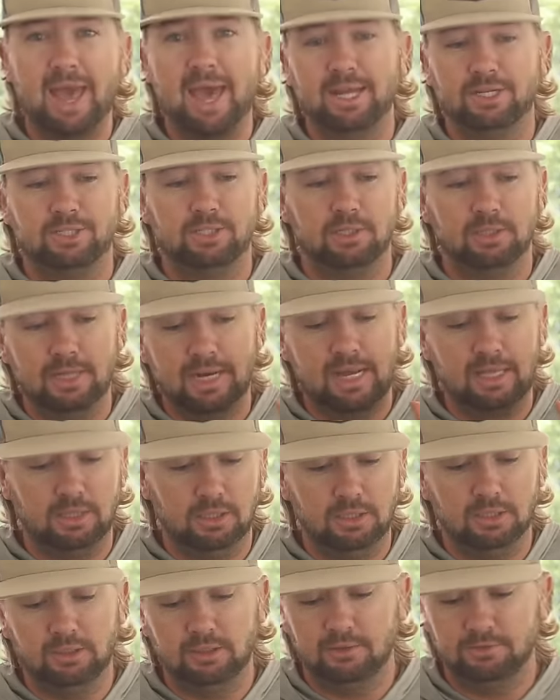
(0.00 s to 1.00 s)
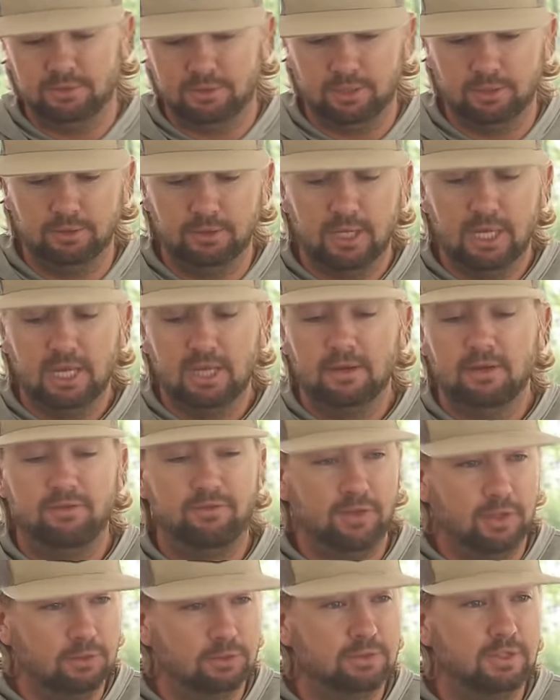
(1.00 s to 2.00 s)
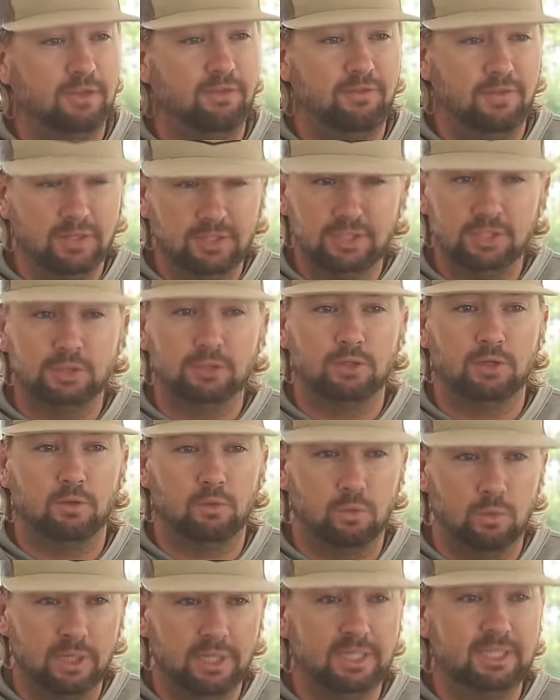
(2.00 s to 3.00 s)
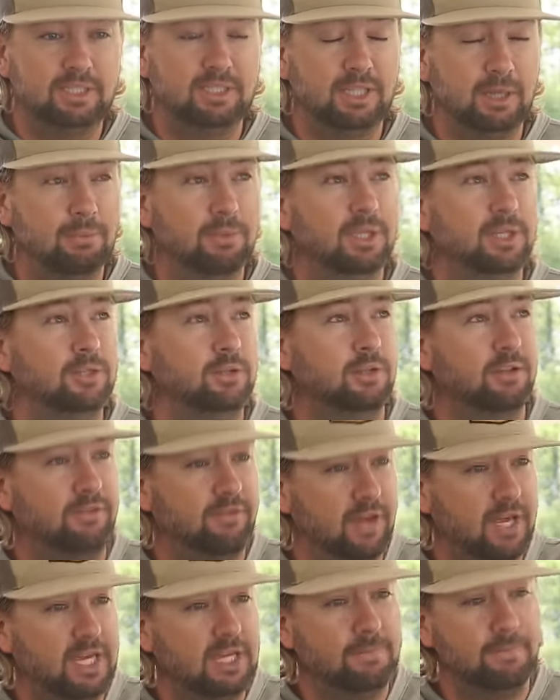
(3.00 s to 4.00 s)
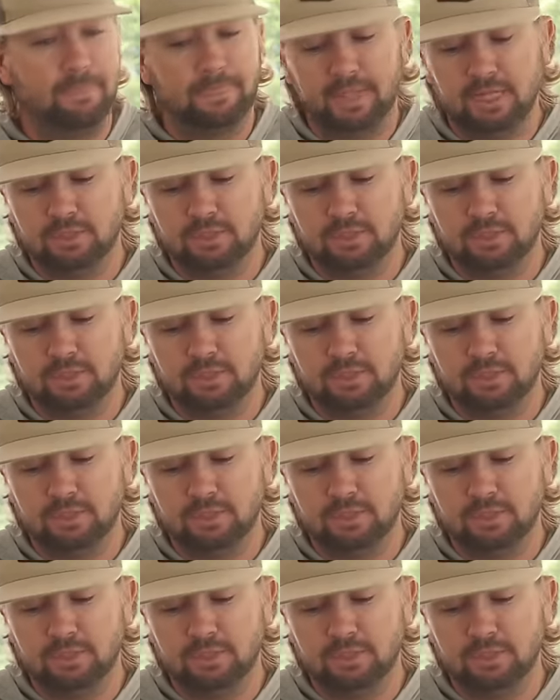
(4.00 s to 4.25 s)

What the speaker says: action that I love. So, fishes really similarly to the Fate.